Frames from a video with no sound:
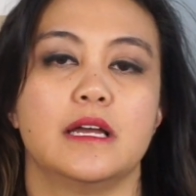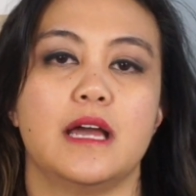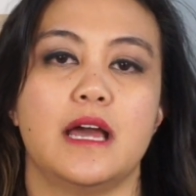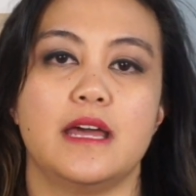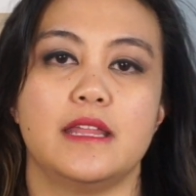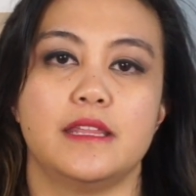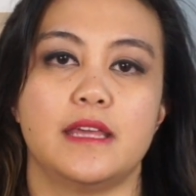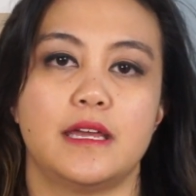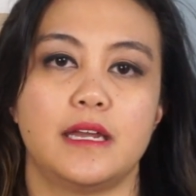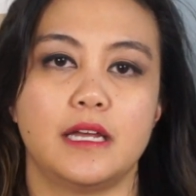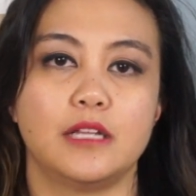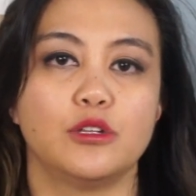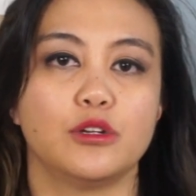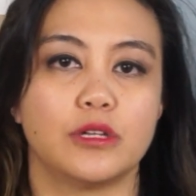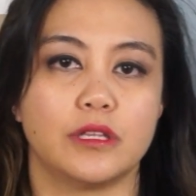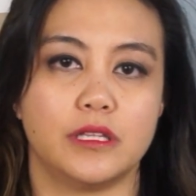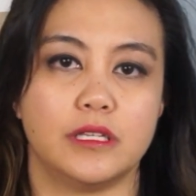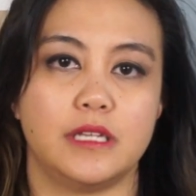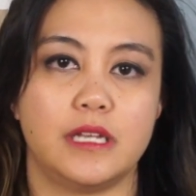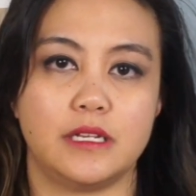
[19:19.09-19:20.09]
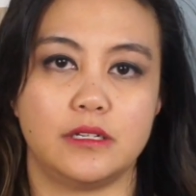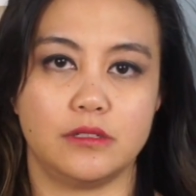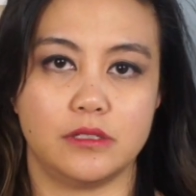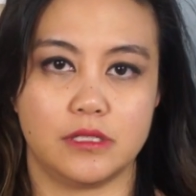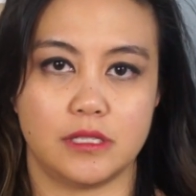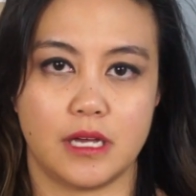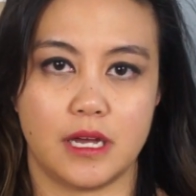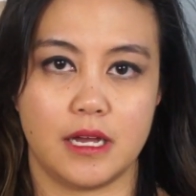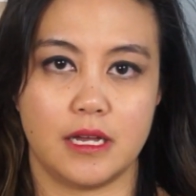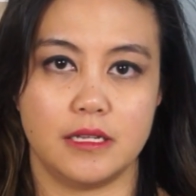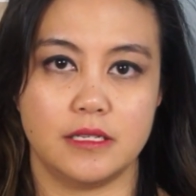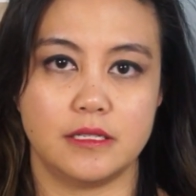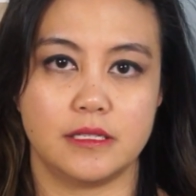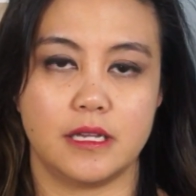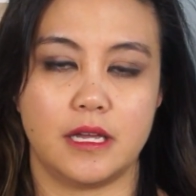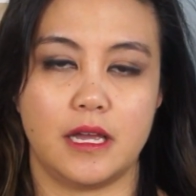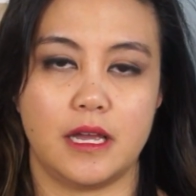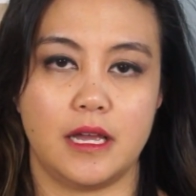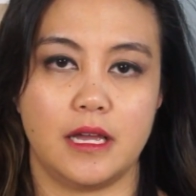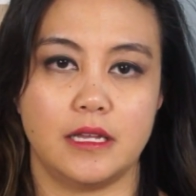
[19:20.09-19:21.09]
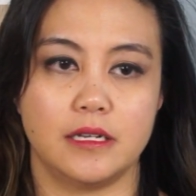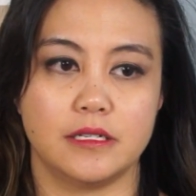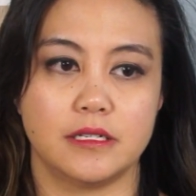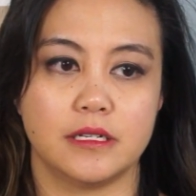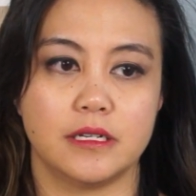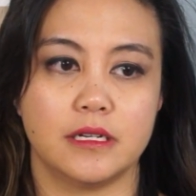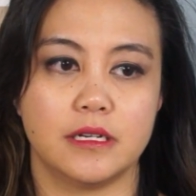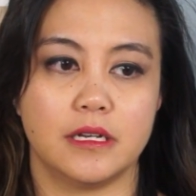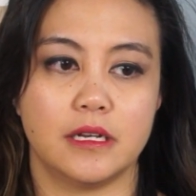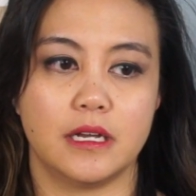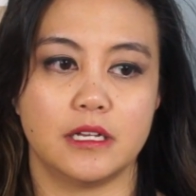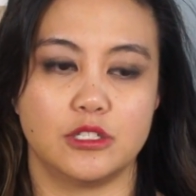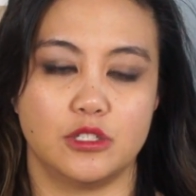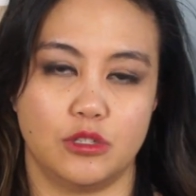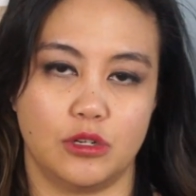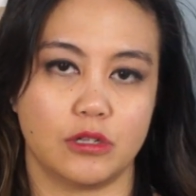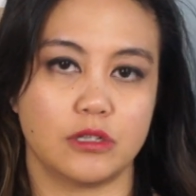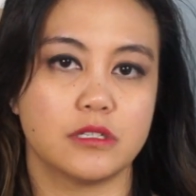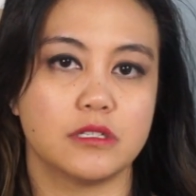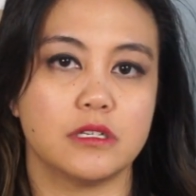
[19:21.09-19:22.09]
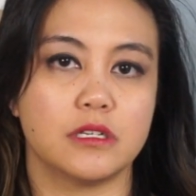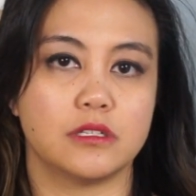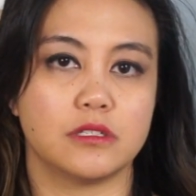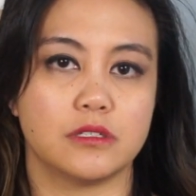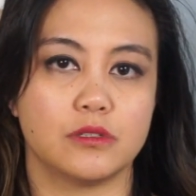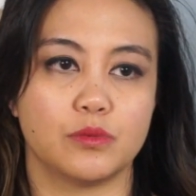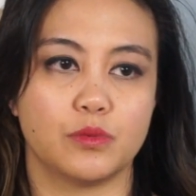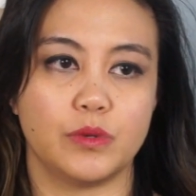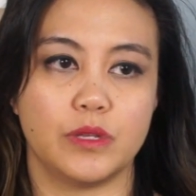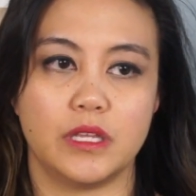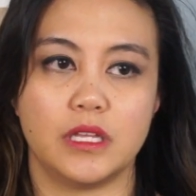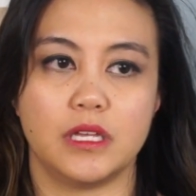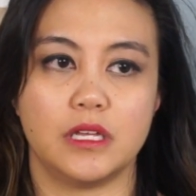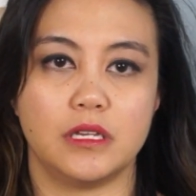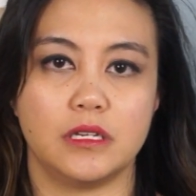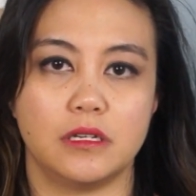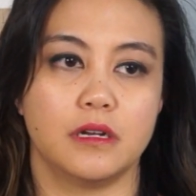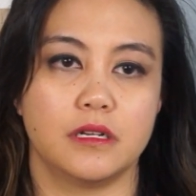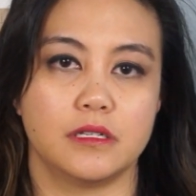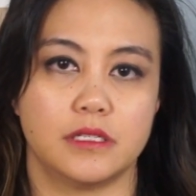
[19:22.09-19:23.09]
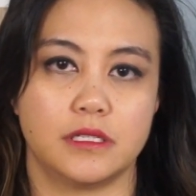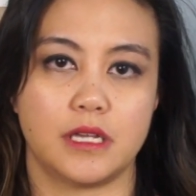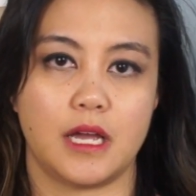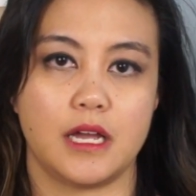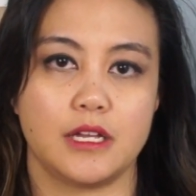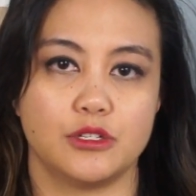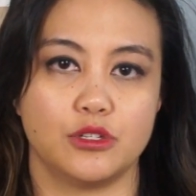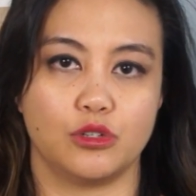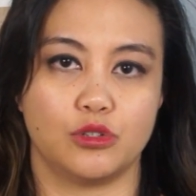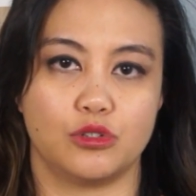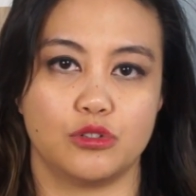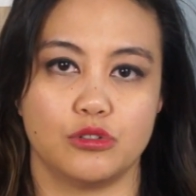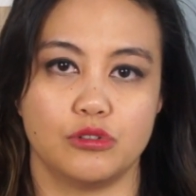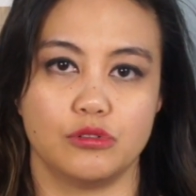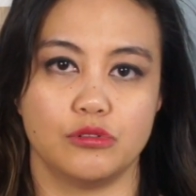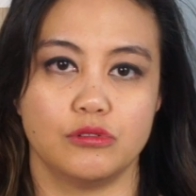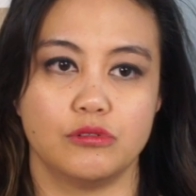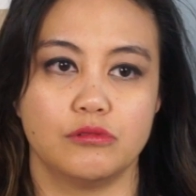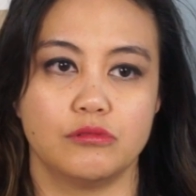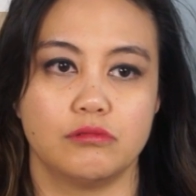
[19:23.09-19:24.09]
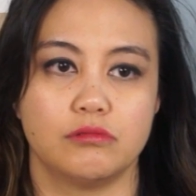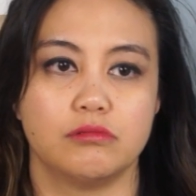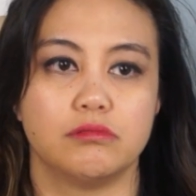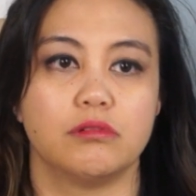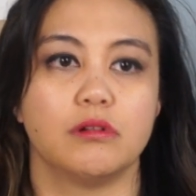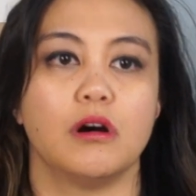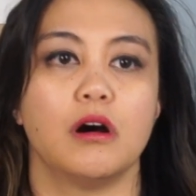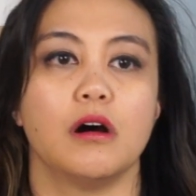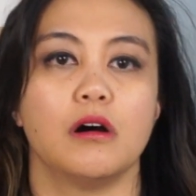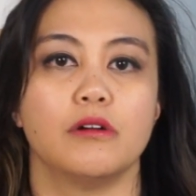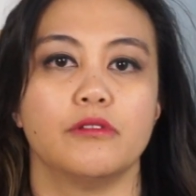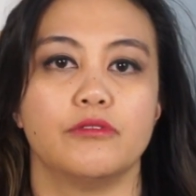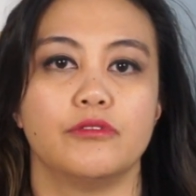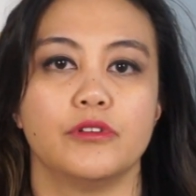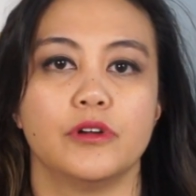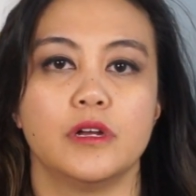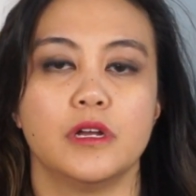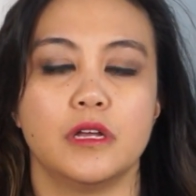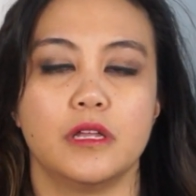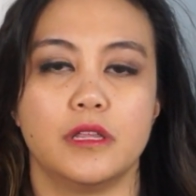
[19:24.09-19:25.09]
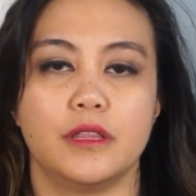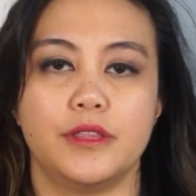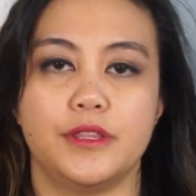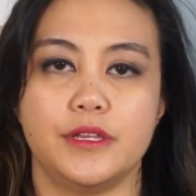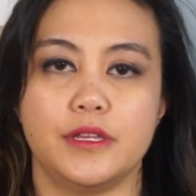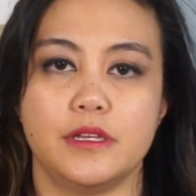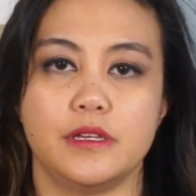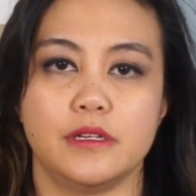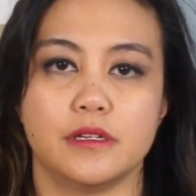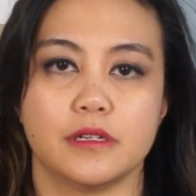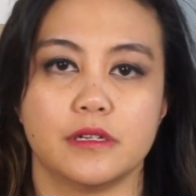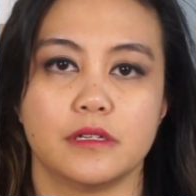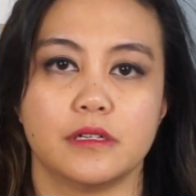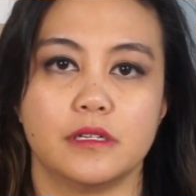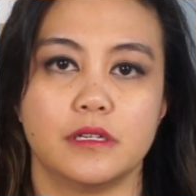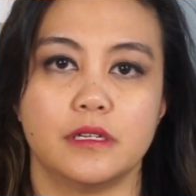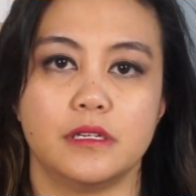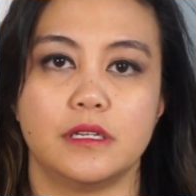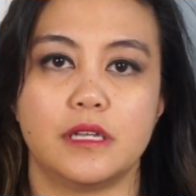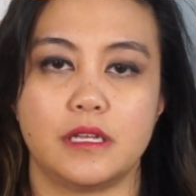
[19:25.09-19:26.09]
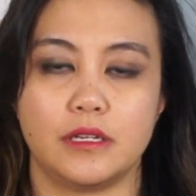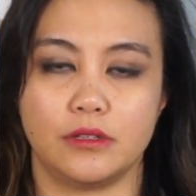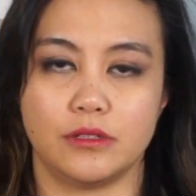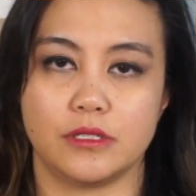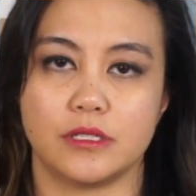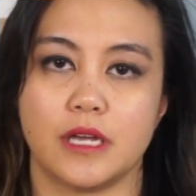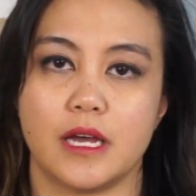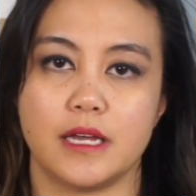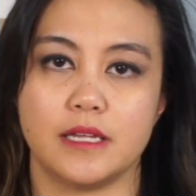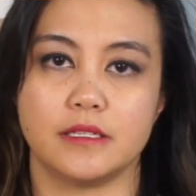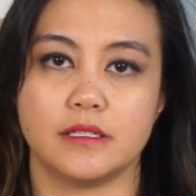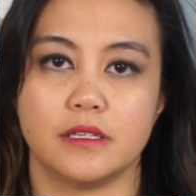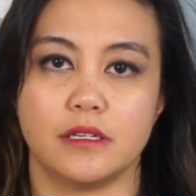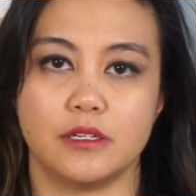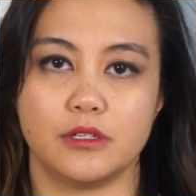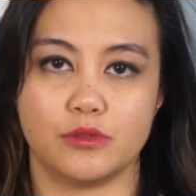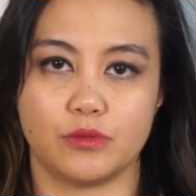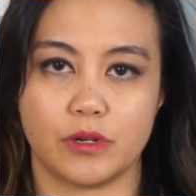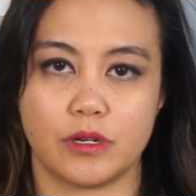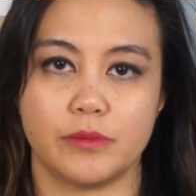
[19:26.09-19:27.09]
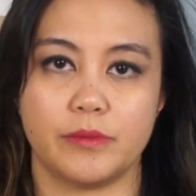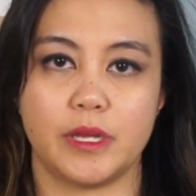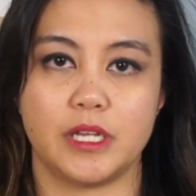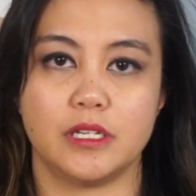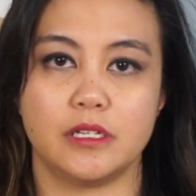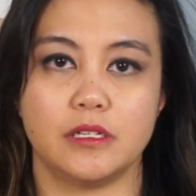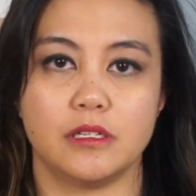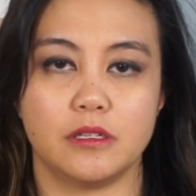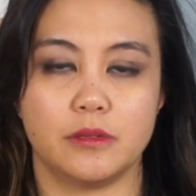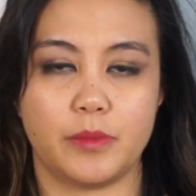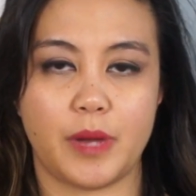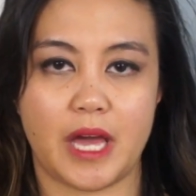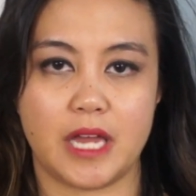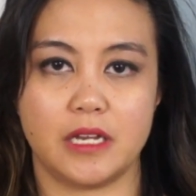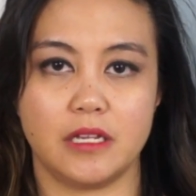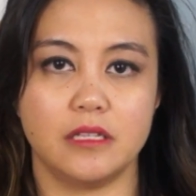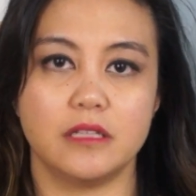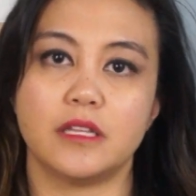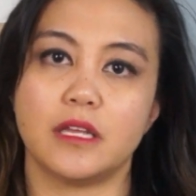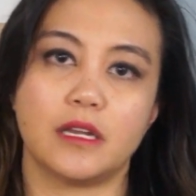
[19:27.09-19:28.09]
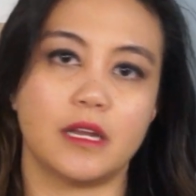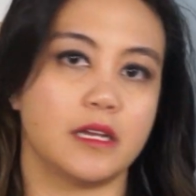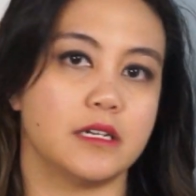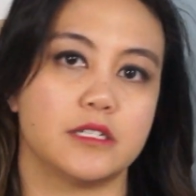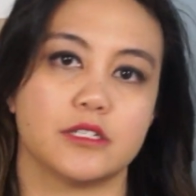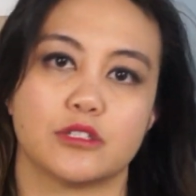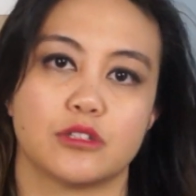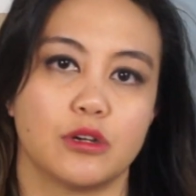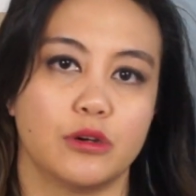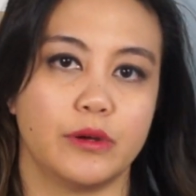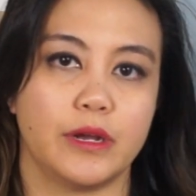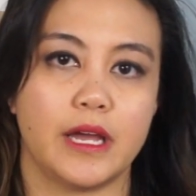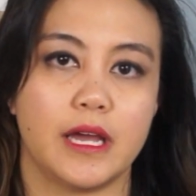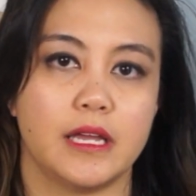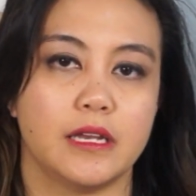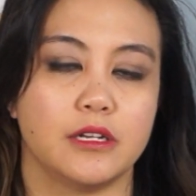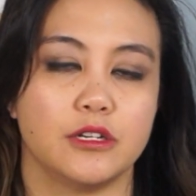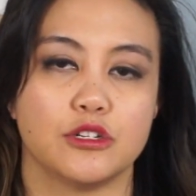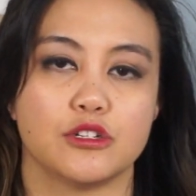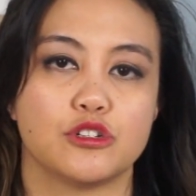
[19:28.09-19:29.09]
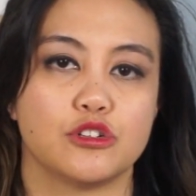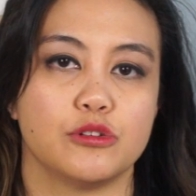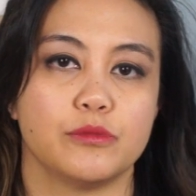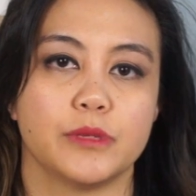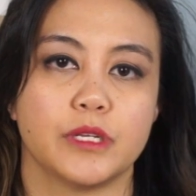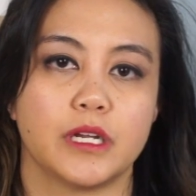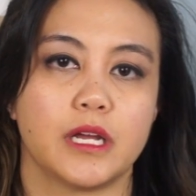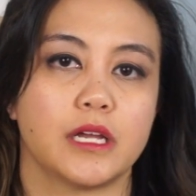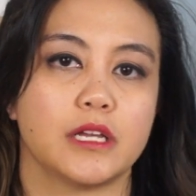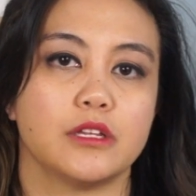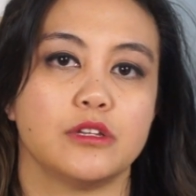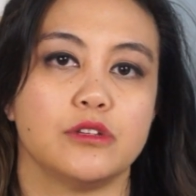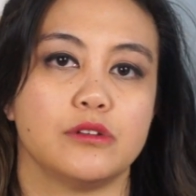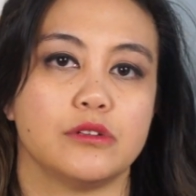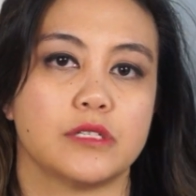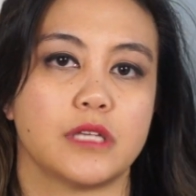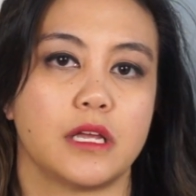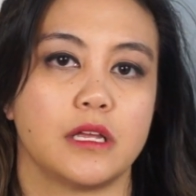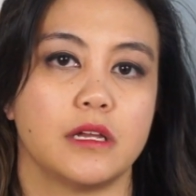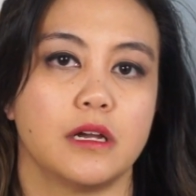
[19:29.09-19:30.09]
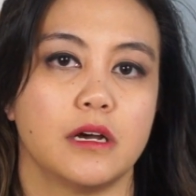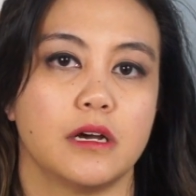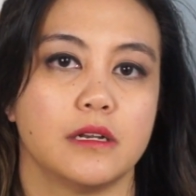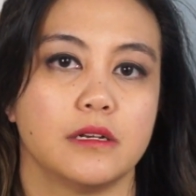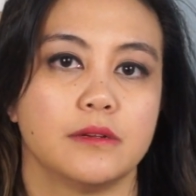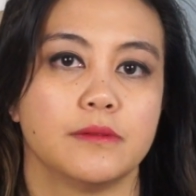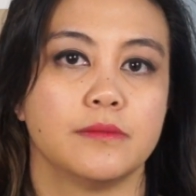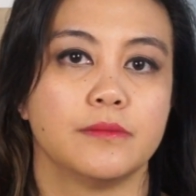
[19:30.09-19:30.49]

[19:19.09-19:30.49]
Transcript: And then I look at the needle size, and as long as it's within a size or 2 of the needle size that is recommended in the pattern, then I just go ahead and assume that I can use that yarn.